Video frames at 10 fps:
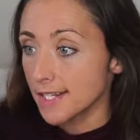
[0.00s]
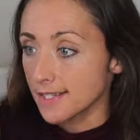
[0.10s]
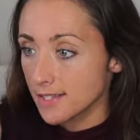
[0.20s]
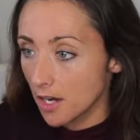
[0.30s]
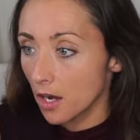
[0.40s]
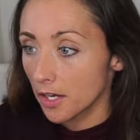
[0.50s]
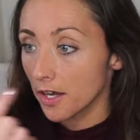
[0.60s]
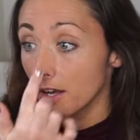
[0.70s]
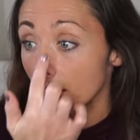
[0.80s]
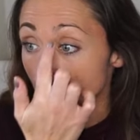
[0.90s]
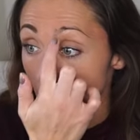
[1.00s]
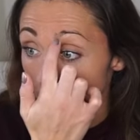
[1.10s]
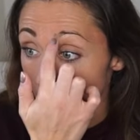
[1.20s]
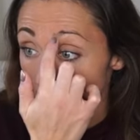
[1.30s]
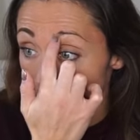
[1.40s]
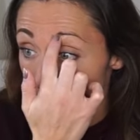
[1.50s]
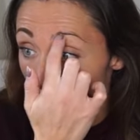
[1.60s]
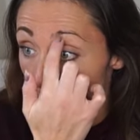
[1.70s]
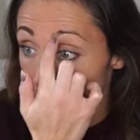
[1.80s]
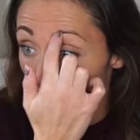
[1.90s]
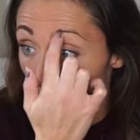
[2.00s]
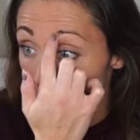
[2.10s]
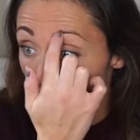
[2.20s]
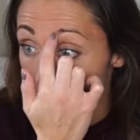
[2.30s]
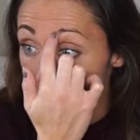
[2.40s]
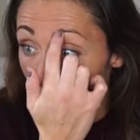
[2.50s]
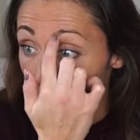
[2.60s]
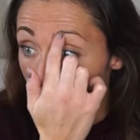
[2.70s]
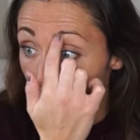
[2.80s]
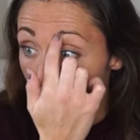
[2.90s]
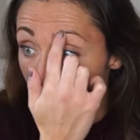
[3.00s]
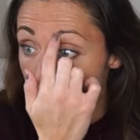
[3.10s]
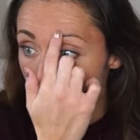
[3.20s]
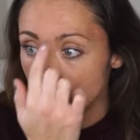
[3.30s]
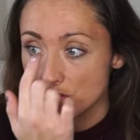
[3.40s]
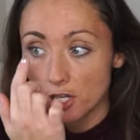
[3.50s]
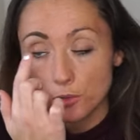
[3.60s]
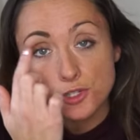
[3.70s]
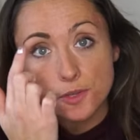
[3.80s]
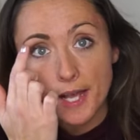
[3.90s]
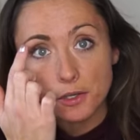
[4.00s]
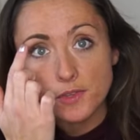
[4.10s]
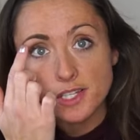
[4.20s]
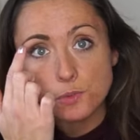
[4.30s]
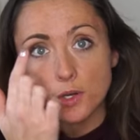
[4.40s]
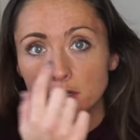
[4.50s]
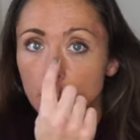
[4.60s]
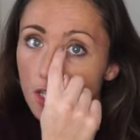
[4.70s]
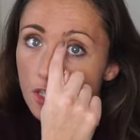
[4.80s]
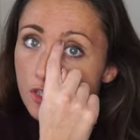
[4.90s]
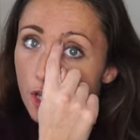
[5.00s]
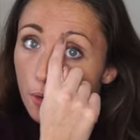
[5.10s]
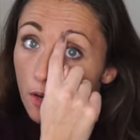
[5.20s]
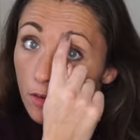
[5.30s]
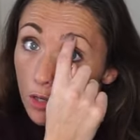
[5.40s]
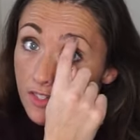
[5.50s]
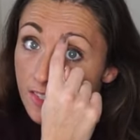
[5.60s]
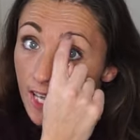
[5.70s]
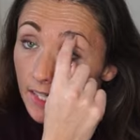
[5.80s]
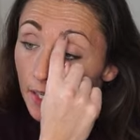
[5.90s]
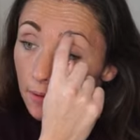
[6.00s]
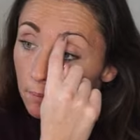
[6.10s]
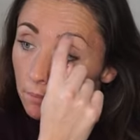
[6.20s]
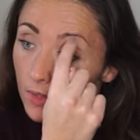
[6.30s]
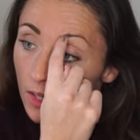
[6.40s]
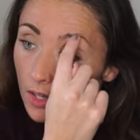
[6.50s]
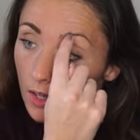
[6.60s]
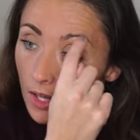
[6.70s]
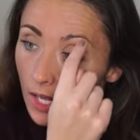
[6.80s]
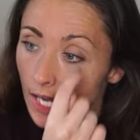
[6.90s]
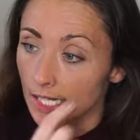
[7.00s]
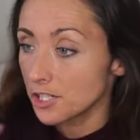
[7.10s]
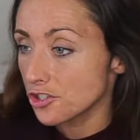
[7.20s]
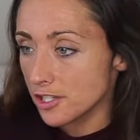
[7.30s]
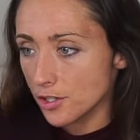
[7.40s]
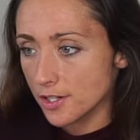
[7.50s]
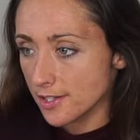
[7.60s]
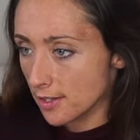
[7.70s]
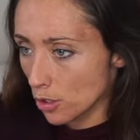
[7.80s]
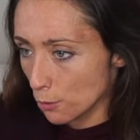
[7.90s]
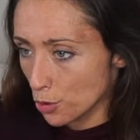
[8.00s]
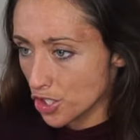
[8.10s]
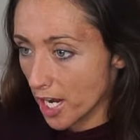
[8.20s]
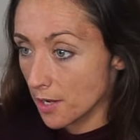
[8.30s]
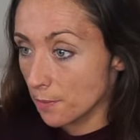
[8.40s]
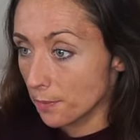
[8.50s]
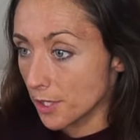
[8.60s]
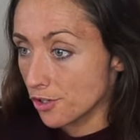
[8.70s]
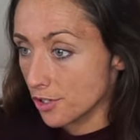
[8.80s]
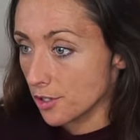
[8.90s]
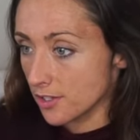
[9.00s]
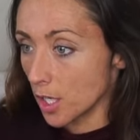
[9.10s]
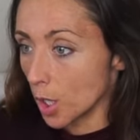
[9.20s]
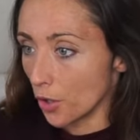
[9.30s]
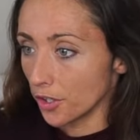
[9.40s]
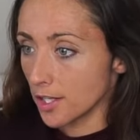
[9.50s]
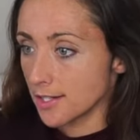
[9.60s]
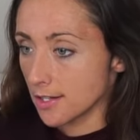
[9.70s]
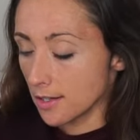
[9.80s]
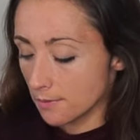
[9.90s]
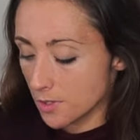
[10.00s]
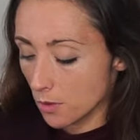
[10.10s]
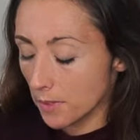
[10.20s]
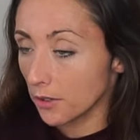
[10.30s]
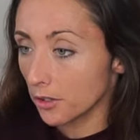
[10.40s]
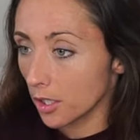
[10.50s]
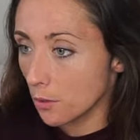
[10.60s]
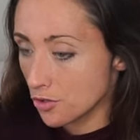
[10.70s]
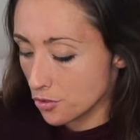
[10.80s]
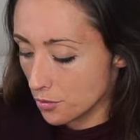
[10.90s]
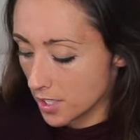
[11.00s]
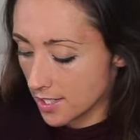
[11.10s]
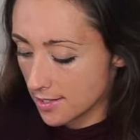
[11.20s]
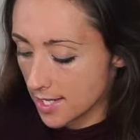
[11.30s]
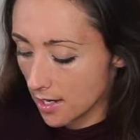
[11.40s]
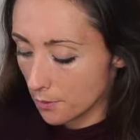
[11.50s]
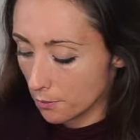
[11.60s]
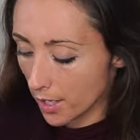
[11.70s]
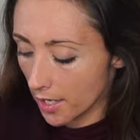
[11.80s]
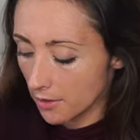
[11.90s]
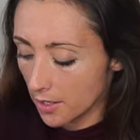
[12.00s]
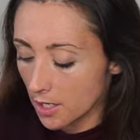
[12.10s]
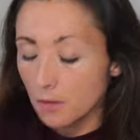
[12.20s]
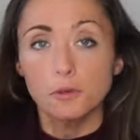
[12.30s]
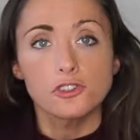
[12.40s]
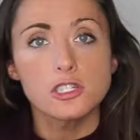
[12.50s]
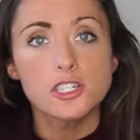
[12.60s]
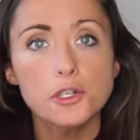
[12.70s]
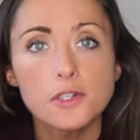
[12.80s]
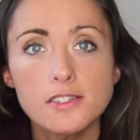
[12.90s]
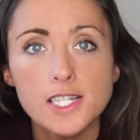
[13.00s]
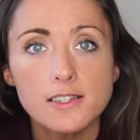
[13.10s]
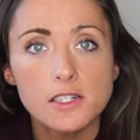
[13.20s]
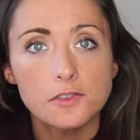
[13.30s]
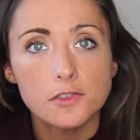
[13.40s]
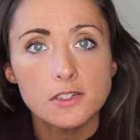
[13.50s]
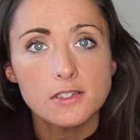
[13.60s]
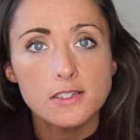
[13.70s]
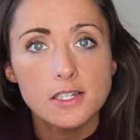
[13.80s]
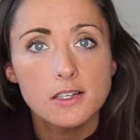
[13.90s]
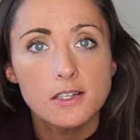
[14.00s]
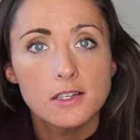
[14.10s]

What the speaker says: it's darker. I've got a lot of thinning here on this one, which I also had on this one, so I've lost that now. And it just looks, there's a lot more shape, it just looks a lot nicer. So I'm now going to go on to the second brow, but just so you can see the difference,